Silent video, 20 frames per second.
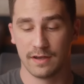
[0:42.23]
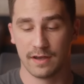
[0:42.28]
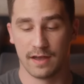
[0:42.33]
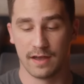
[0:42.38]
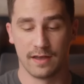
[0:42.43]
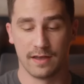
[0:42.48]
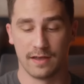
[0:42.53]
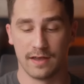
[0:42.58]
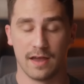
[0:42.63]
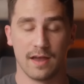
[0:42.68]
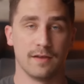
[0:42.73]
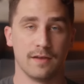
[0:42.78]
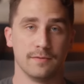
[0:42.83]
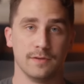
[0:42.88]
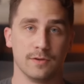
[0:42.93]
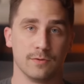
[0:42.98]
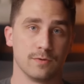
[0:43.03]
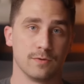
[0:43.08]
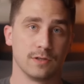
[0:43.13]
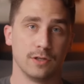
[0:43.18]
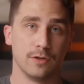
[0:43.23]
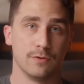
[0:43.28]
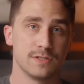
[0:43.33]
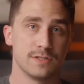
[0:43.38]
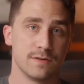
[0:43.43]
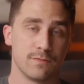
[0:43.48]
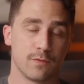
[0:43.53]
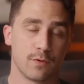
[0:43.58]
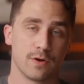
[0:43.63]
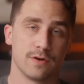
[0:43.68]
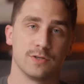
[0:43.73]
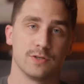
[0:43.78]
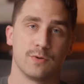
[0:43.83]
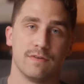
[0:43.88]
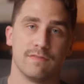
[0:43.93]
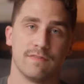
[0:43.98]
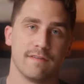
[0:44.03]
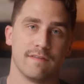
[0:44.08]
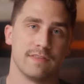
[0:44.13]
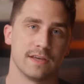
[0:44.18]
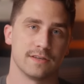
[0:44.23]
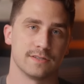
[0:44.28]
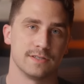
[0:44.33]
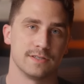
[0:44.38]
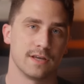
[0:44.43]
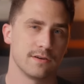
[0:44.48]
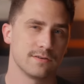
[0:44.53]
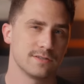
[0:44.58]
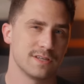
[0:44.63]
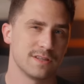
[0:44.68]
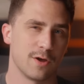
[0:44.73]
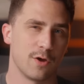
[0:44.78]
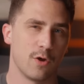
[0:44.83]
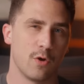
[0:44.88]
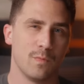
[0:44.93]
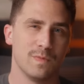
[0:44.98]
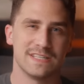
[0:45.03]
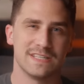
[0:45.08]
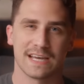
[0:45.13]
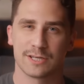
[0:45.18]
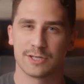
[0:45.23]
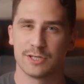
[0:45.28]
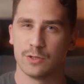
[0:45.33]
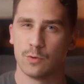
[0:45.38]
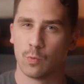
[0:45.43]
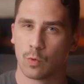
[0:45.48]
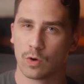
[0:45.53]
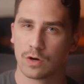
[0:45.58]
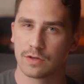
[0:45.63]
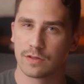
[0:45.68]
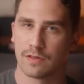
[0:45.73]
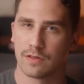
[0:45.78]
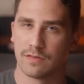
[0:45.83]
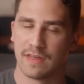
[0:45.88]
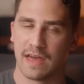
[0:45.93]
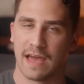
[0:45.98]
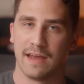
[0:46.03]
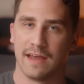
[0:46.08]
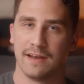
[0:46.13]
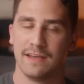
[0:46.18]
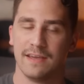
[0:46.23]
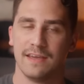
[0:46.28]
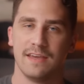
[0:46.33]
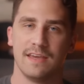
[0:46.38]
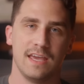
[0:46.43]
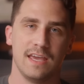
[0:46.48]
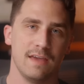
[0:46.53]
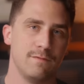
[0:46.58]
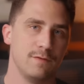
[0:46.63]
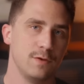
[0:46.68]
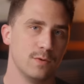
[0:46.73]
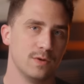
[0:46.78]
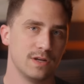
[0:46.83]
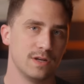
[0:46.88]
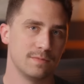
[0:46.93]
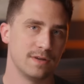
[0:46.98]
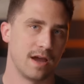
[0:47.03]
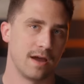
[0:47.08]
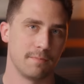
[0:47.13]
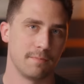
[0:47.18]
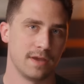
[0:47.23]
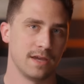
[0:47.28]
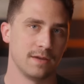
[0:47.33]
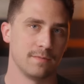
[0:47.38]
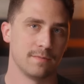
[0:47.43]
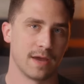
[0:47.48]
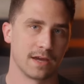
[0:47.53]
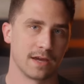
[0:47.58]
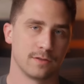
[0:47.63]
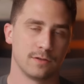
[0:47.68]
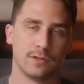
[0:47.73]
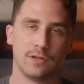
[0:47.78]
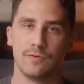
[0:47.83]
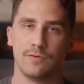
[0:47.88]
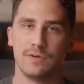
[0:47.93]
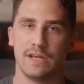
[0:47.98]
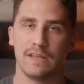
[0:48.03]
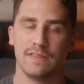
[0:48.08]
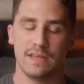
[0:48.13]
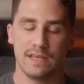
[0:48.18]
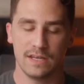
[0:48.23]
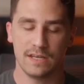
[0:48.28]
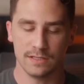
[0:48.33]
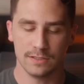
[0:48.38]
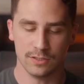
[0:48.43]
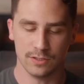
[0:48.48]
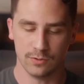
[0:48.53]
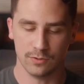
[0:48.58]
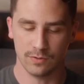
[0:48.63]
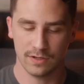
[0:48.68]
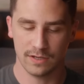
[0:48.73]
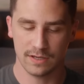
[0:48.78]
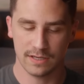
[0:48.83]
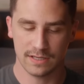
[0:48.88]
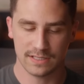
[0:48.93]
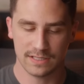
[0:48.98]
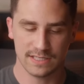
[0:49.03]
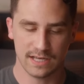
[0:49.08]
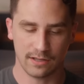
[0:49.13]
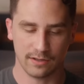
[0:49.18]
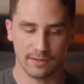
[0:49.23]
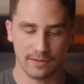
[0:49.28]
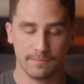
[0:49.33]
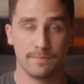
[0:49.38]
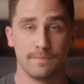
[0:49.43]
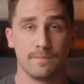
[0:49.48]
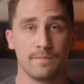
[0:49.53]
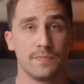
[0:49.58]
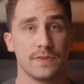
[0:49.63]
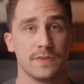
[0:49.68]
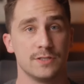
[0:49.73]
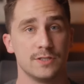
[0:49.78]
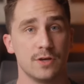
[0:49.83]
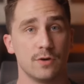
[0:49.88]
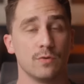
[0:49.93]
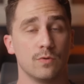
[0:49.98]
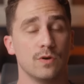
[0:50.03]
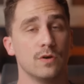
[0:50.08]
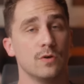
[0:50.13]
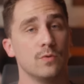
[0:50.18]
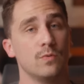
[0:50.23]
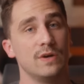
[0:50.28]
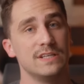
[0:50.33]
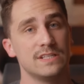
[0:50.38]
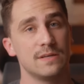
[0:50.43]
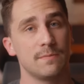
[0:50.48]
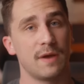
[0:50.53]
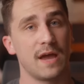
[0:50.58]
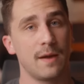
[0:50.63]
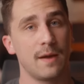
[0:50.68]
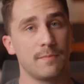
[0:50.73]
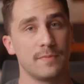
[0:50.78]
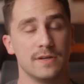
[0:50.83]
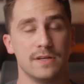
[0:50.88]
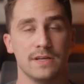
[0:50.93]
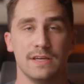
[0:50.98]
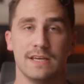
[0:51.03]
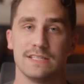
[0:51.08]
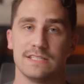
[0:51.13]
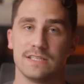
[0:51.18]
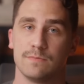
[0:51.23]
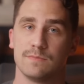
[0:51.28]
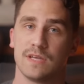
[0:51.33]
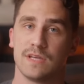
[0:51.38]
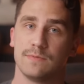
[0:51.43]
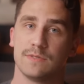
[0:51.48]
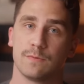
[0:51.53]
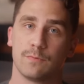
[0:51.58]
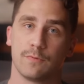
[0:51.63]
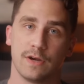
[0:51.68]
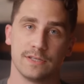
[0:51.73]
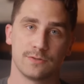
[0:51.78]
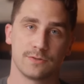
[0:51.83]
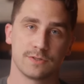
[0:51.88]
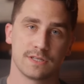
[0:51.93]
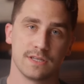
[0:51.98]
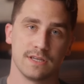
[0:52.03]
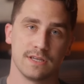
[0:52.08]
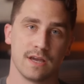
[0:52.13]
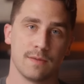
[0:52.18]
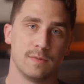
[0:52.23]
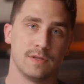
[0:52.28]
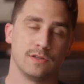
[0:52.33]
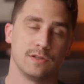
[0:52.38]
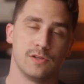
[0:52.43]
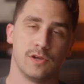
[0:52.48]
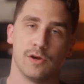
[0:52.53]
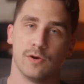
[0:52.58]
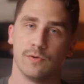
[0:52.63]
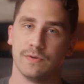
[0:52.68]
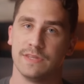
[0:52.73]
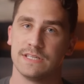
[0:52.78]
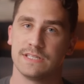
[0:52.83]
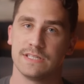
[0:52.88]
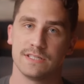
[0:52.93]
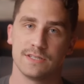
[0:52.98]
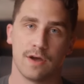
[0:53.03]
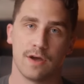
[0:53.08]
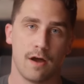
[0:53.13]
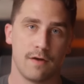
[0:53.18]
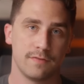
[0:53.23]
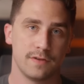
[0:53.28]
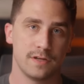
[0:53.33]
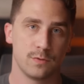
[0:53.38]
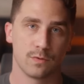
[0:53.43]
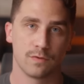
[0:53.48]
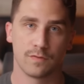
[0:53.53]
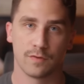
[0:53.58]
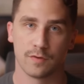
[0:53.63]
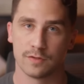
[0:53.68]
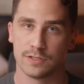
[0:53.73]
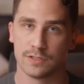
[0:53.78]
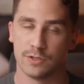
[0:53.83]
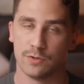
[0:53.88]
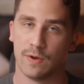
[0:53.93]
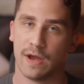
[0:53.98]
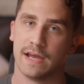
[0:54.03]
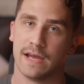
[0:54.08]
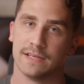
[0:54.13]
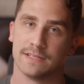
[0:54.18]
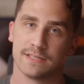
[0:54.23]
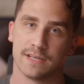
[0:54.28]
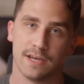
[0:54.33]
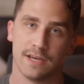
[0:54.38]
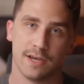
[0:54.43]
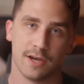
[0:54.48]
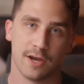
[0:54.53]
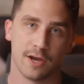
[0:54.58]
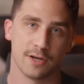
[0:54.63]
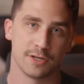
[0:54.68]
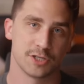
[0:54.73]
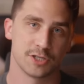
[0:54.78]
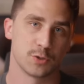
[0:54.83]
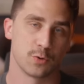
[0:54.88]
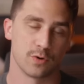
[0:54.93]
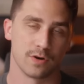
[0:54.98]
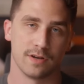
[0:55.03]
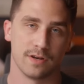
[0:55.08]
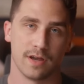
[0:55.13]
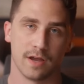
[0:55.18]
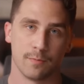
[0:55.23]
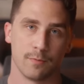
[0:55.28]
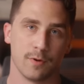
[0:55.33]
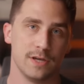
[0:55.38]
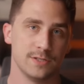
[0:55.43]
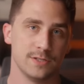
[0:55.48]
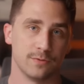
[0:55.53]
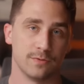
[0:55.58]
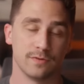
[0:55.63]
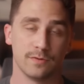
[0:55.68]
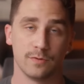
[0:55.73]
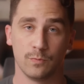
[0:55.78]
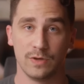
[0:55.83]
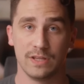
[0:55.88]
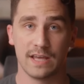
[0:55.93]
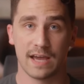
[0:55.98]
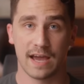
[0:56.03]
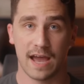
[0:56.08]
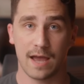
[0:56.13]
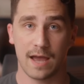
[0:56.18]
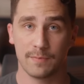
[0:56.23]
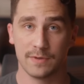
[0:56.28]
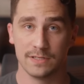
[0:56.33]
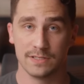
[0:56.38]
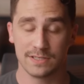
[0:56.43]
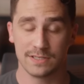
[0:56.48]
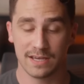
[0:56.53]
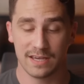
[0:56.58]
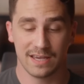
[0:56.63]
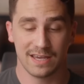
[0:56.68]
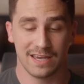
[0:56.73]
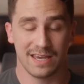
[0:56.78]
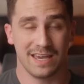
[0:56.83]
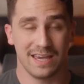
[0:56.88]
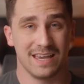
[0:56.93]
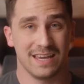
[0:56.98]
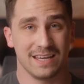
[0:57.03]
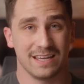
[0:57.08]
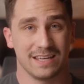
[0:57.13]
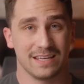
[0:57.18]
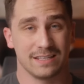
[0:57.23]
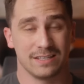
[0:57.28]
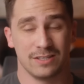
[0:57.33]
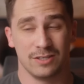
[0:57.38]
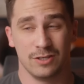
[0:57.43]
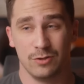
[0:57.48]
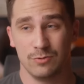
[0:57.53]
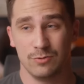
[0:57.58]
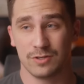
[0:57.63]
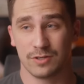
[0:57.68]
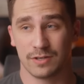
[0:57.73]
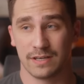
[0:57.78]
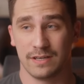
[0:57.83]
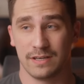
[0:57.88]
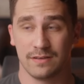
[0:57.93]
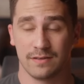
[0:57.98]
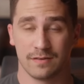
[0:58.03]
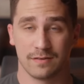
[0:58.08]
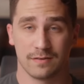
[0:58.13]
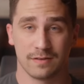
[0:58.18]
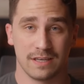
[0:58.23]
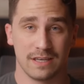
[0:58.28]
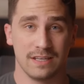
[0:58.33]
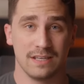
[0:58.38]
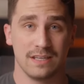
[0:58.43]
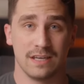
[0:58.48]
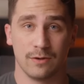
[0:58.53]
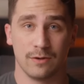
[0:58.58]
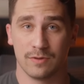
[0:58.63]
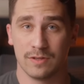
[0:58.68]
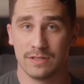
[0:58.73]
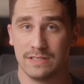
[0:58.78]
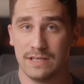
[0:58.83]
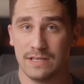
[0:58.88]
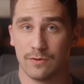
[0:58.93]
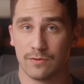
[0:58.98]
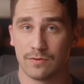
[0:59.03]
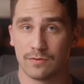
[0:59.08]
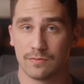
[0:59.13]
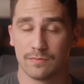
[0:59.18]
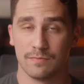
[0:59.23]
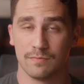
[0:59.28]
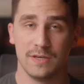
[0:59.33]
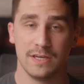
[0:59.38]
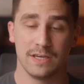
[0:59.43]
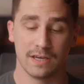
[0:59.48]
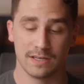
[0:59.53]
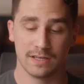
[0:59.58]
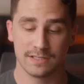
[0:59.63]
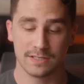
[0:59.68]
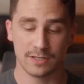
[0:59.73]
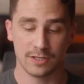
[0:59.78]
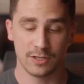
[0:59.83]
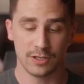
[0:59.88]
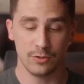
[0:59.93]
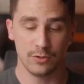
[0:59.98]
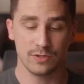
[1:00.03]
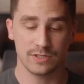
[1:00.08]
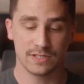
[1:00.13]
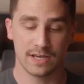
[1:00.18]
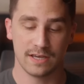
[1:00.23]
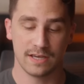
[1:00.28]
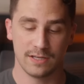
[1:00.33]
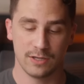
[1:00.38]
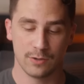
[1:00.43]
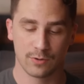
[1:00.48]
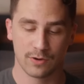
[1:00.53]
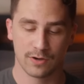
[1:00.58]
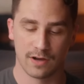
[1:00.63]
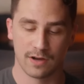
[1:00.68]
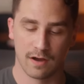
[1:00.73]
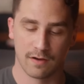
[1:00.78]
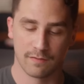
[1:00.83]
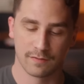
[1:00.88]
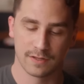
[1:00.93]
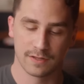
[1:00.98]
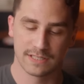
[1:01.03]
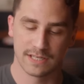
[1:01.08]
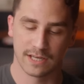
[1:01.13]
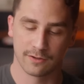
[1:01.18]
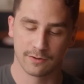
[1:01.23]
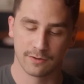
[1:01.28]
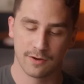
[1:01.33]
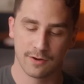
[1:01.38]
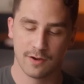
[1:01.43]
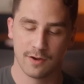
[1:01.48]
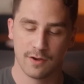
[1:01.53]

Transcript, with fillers: uh, you know, close to $425,000 that the home is actually worth that if you end up not paying back the loan and they need to sell it. So what ends up happening is sometimes appraisals can come in low, and this is often referred to as a short appraisal. When that happens, it usually can kill the deal because you said you were going to offer the seller